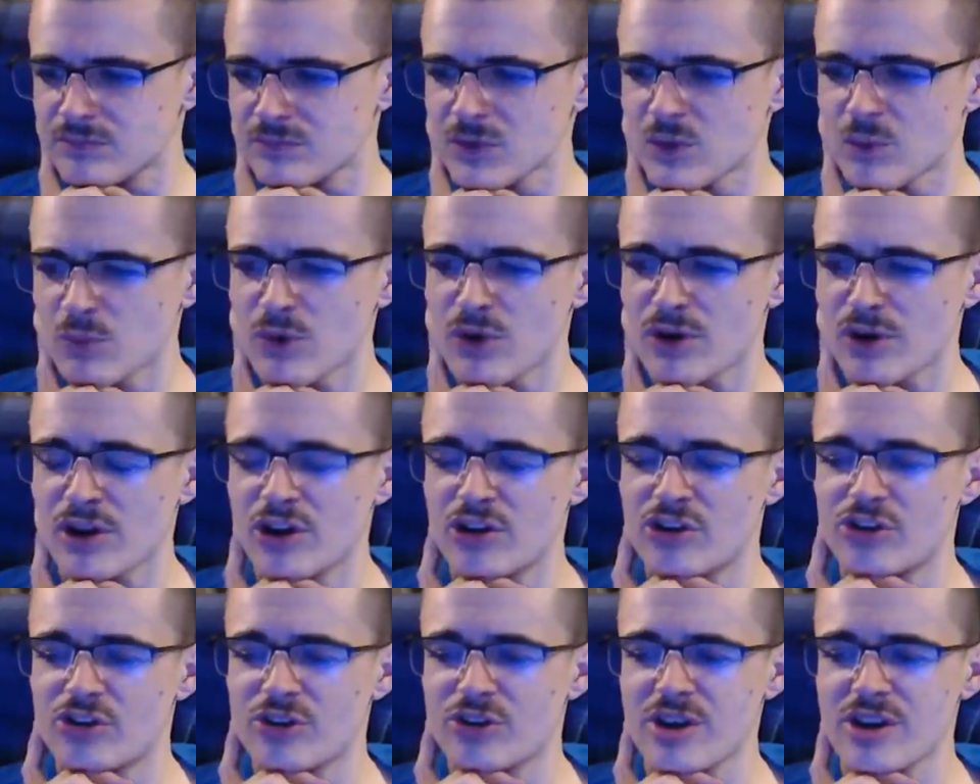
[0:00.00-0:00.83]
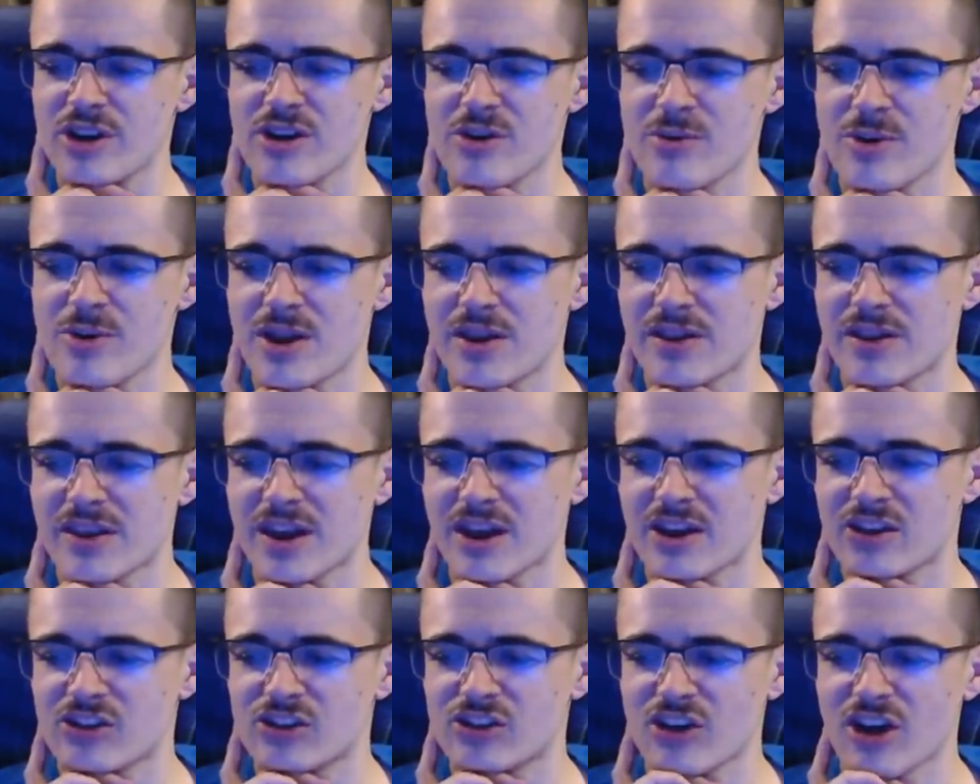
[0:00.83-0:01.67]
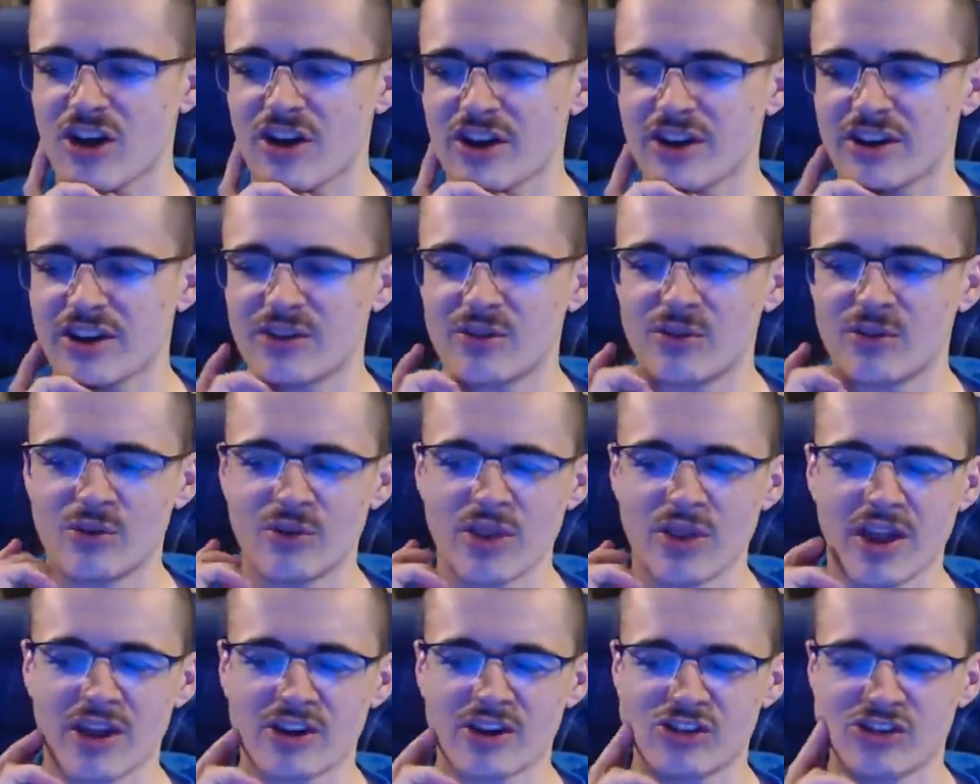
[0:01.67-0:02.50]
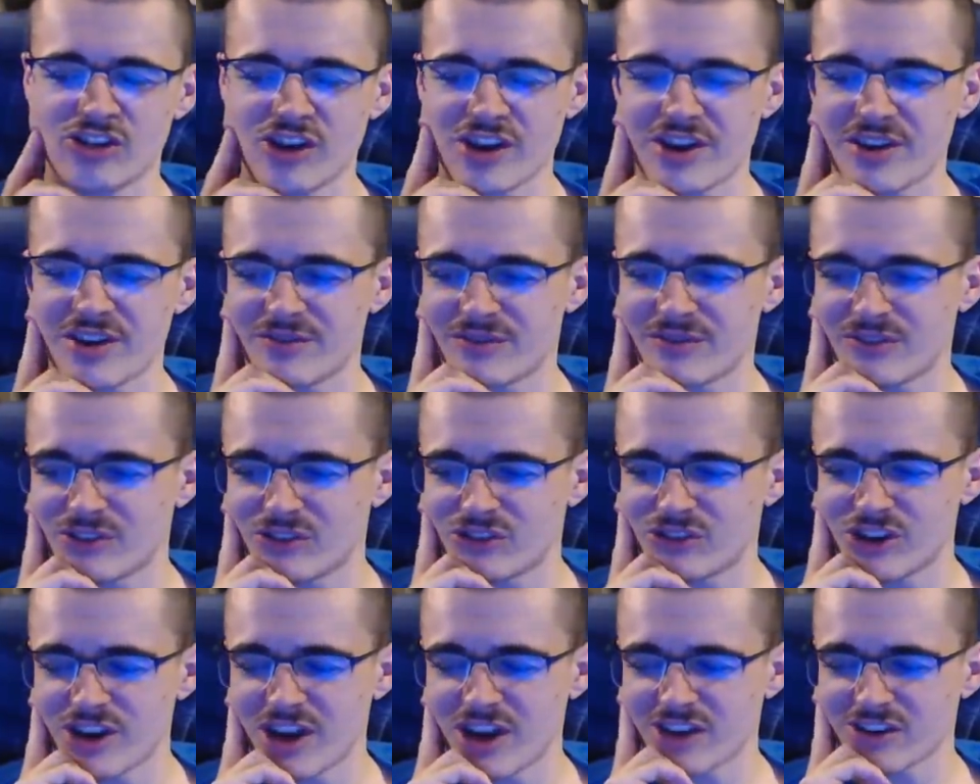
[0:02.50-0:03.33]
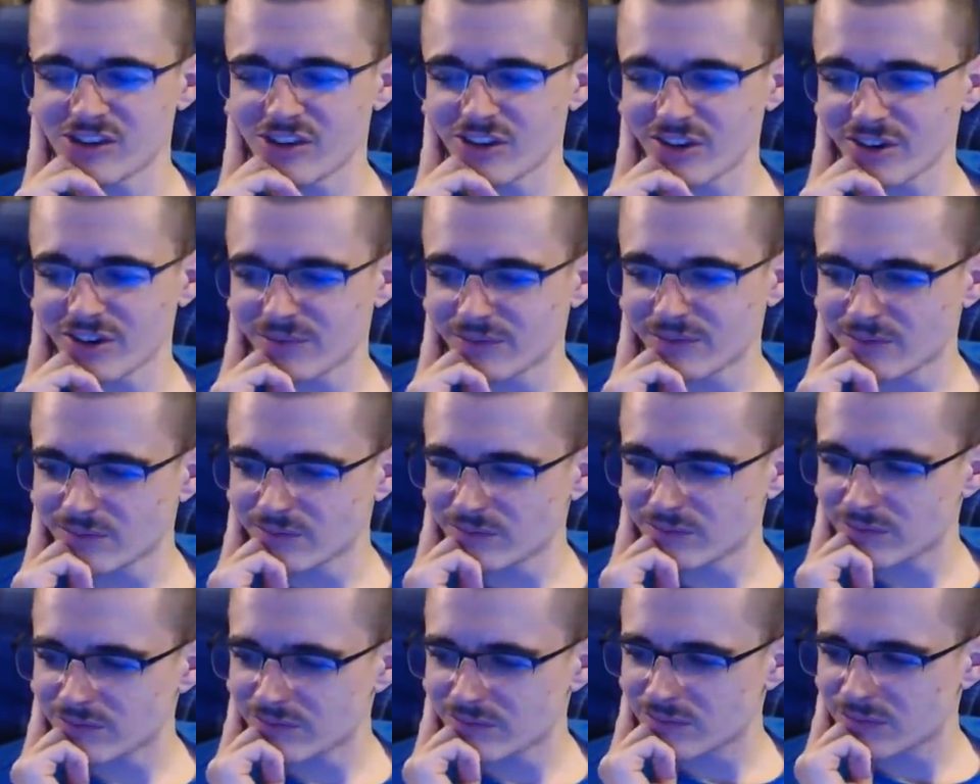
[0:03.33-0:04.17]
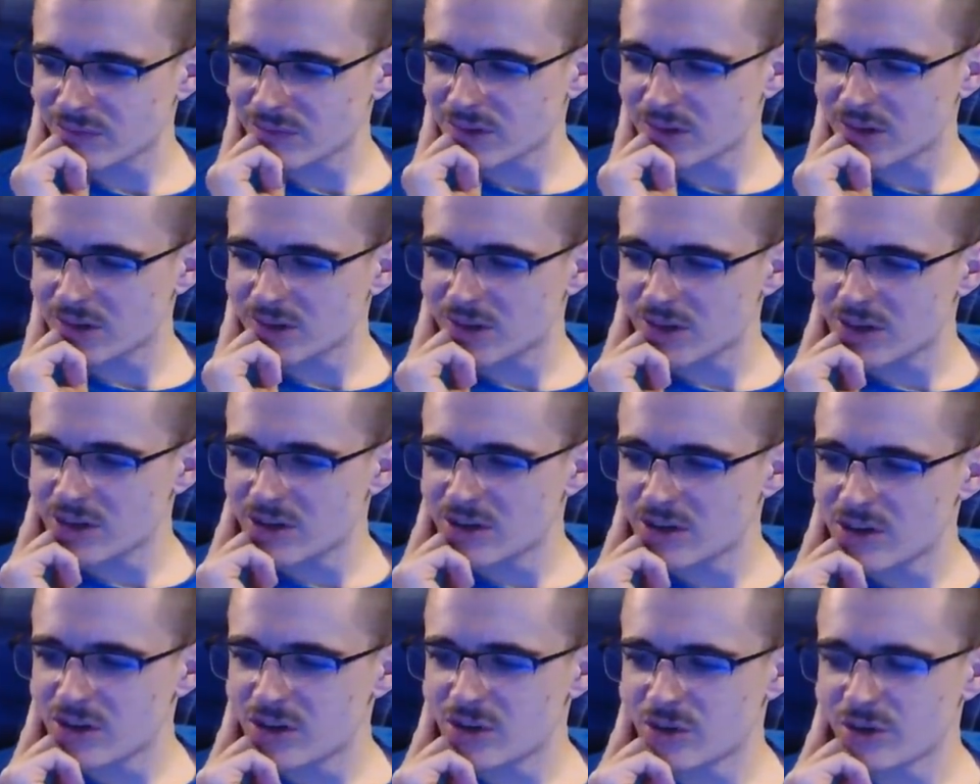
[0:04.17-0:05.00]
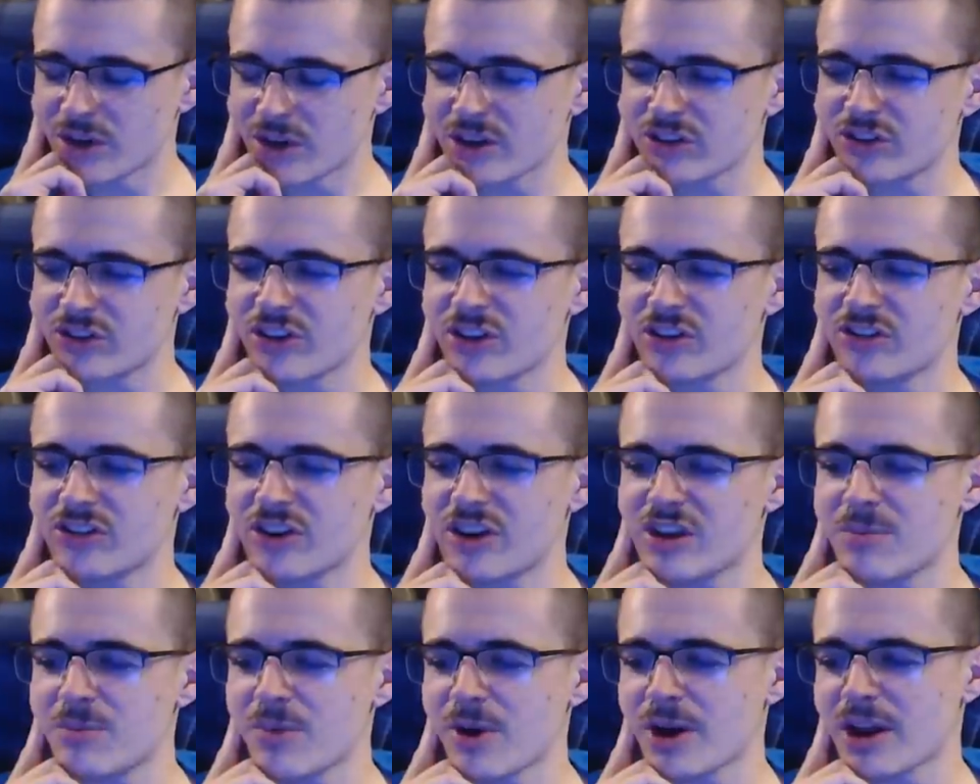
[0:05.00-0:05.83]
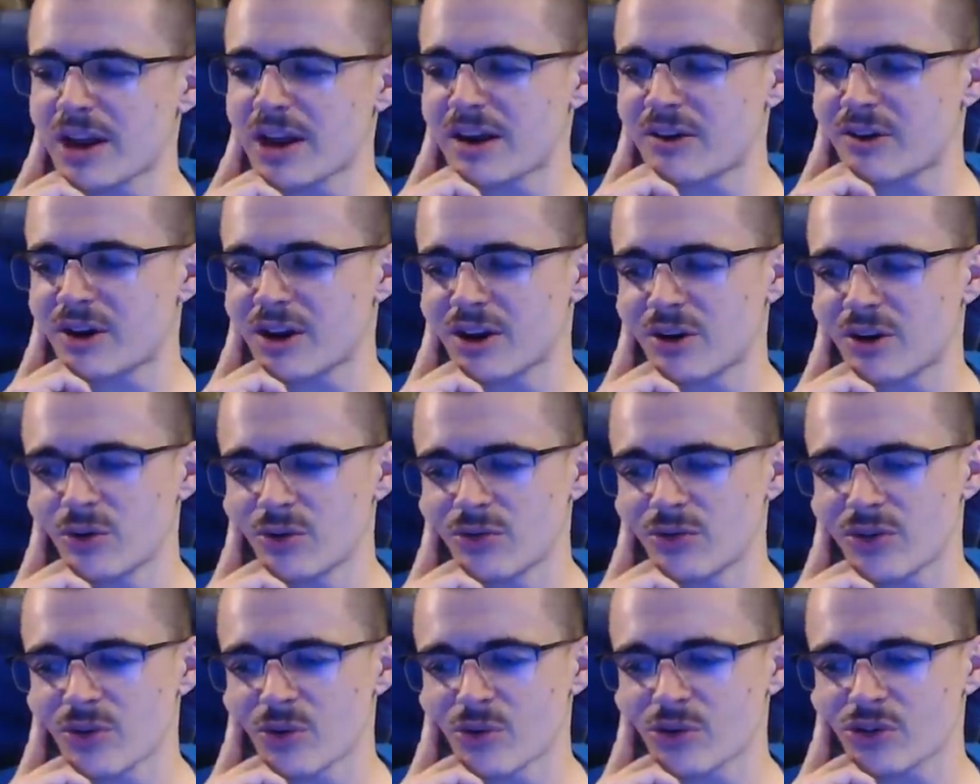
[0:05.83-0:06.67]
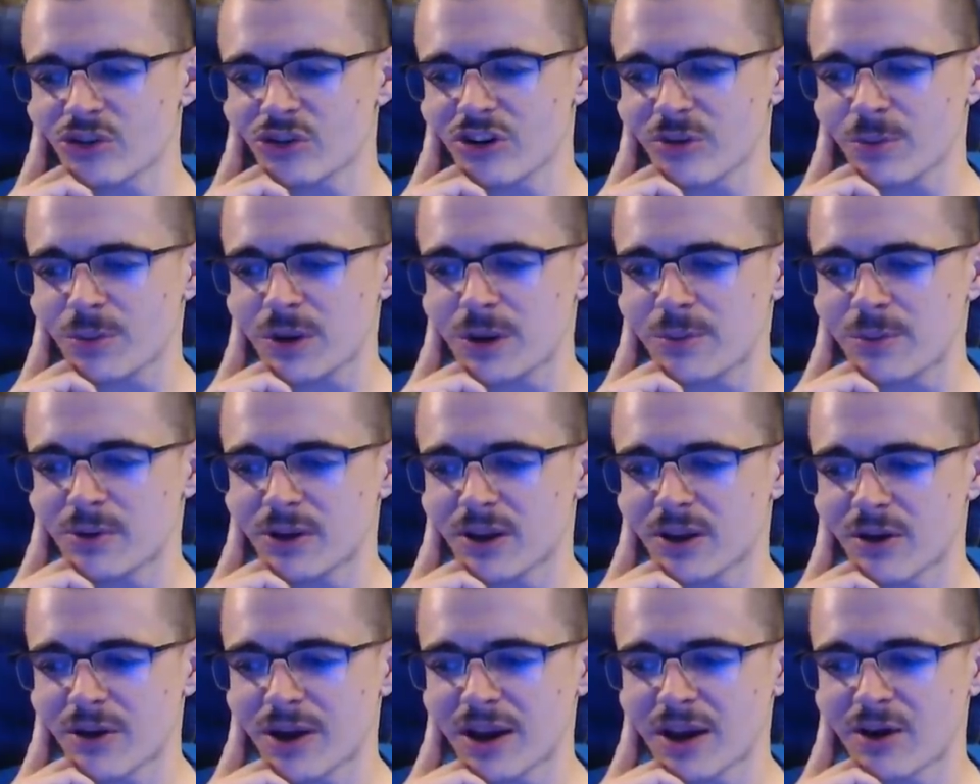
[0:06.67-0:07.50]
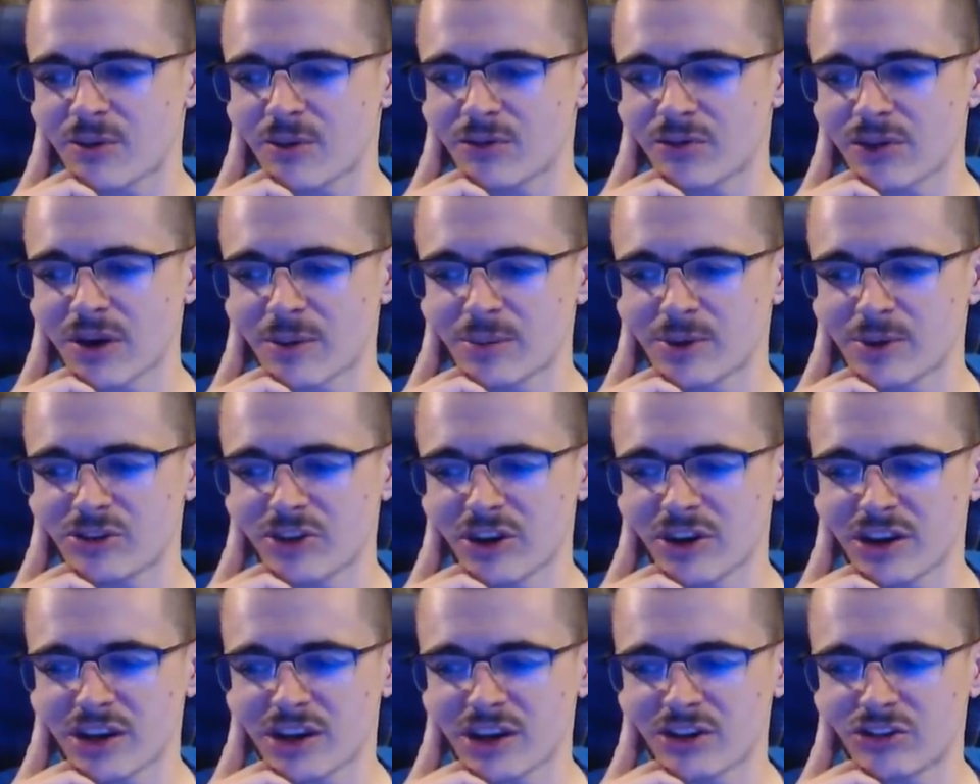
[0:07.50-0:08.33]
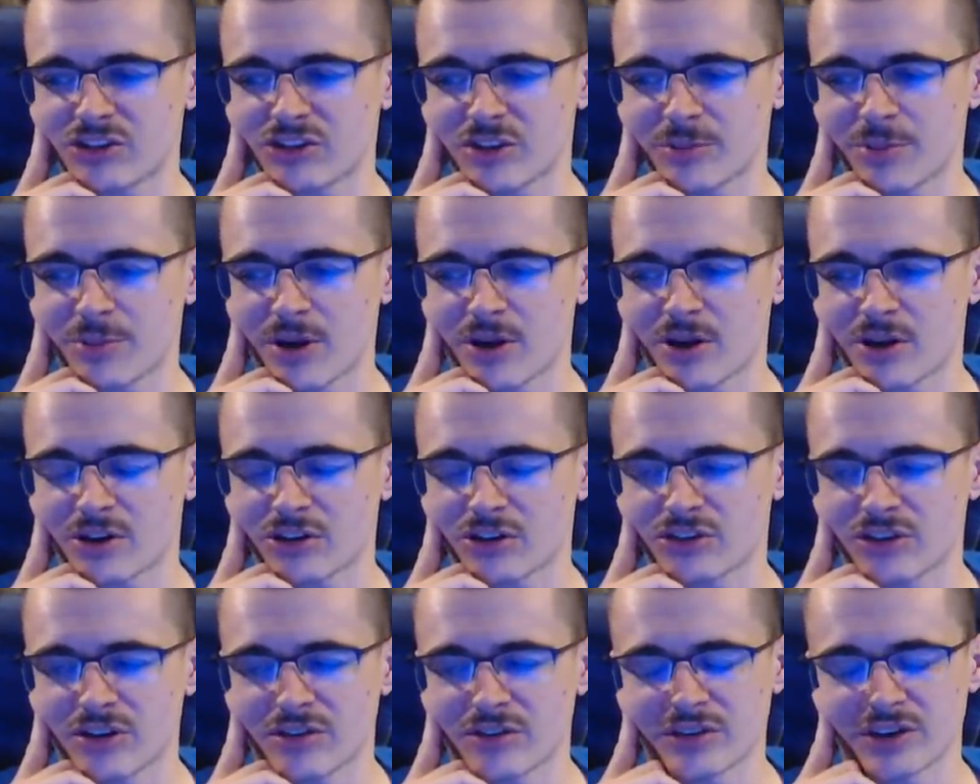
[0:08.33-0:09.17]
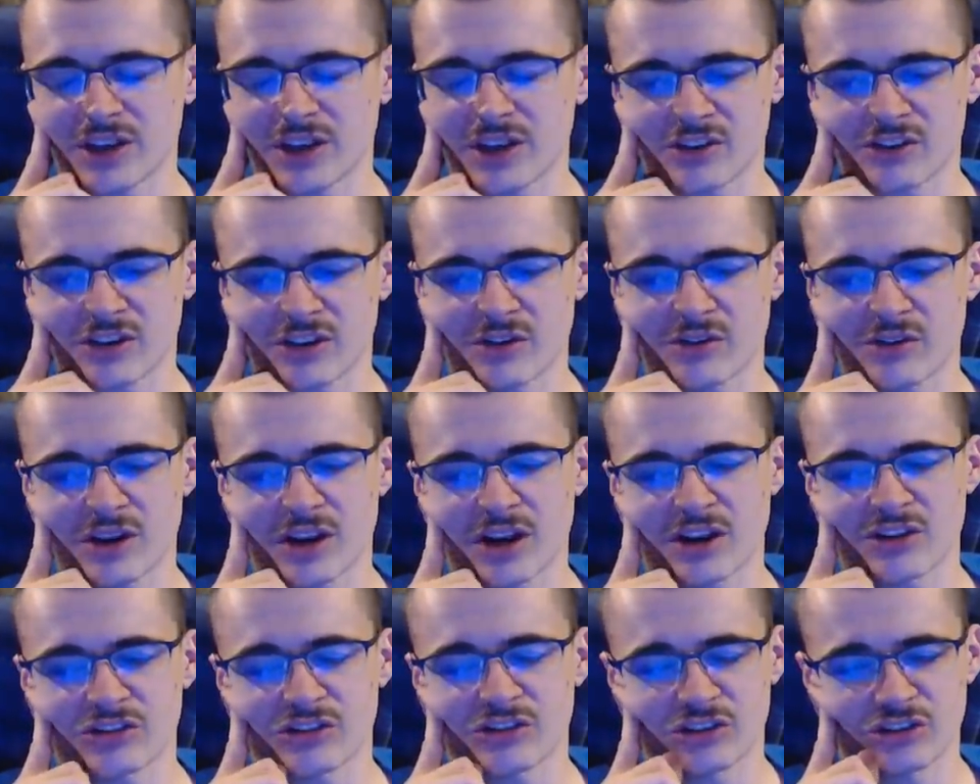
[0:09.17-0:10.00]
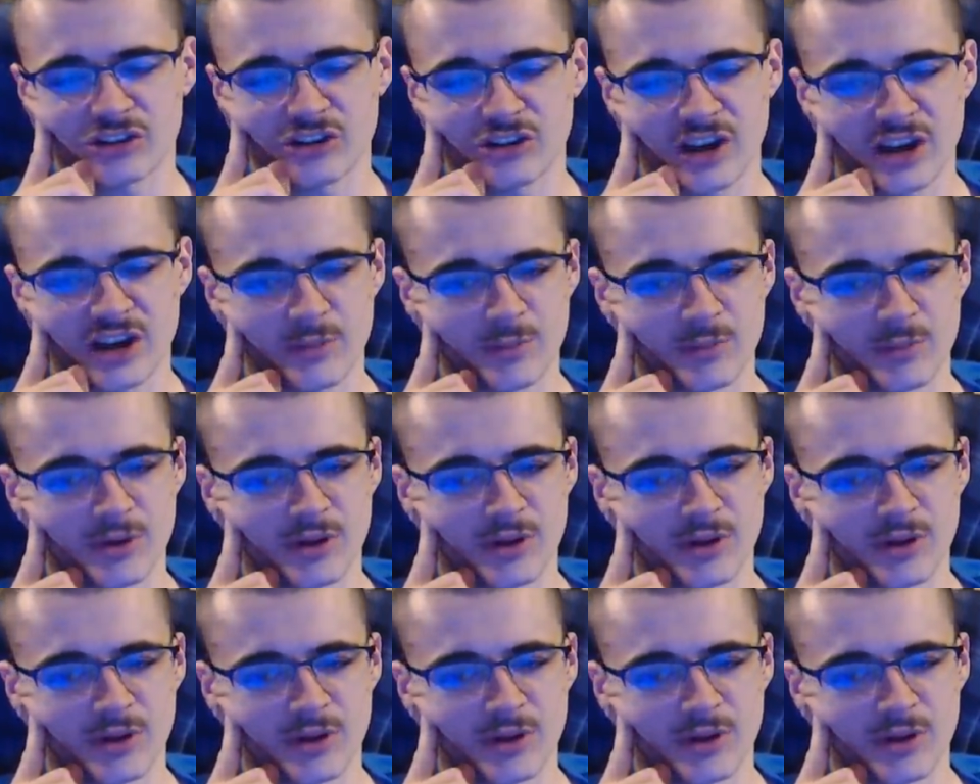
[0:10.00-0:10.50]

What country are you in, that guy or that GHI? Your nan says, in my area, North Yorkshire, people are going out with family, taking kids to the park and still having days out. Yeah, that's a shame.